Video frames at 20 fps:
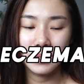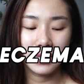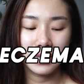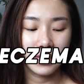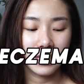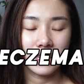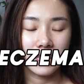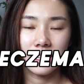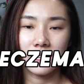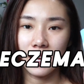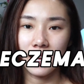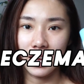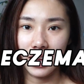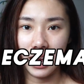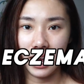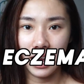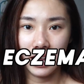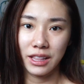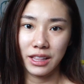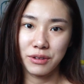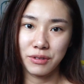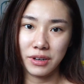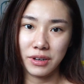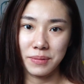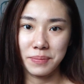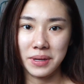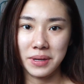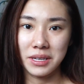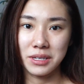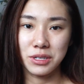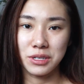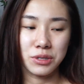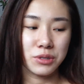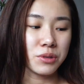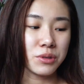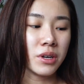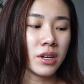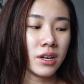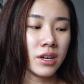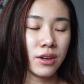skin, I highly recommend you
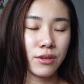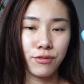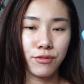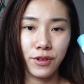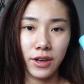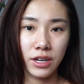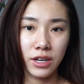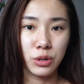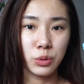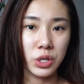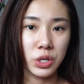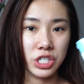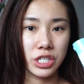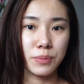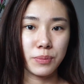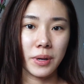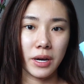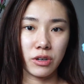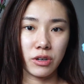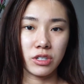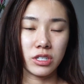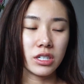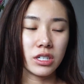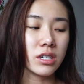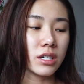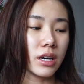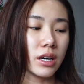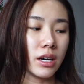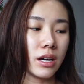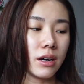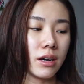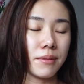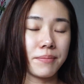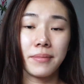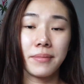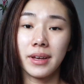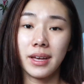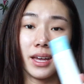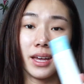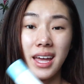Fancl washing powder.
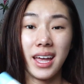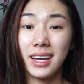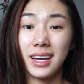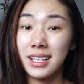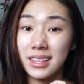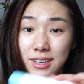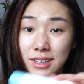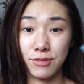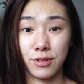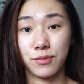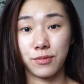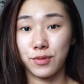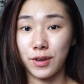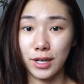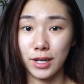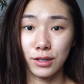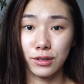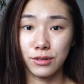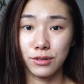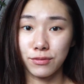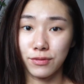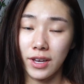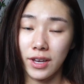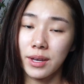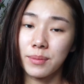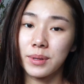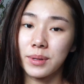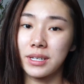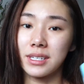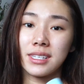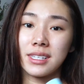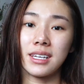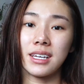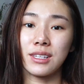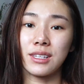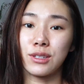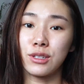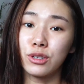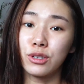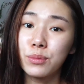Anything from Fancl in fact, because it has
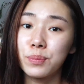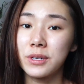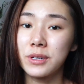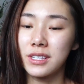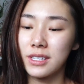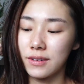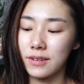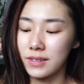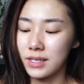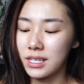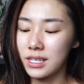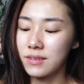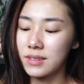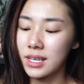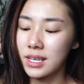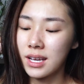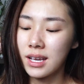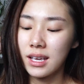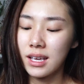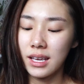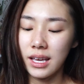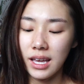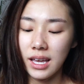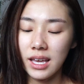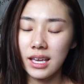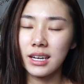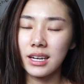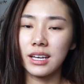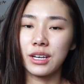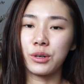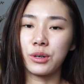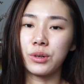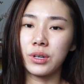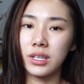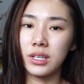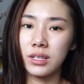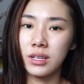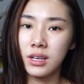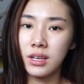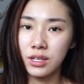no preservatives. And I go
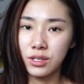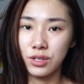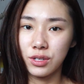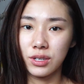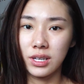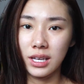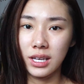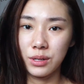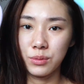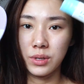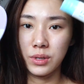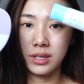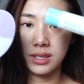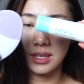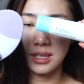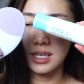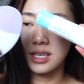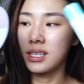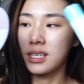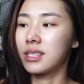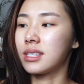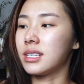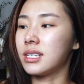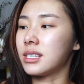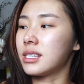in together with this. This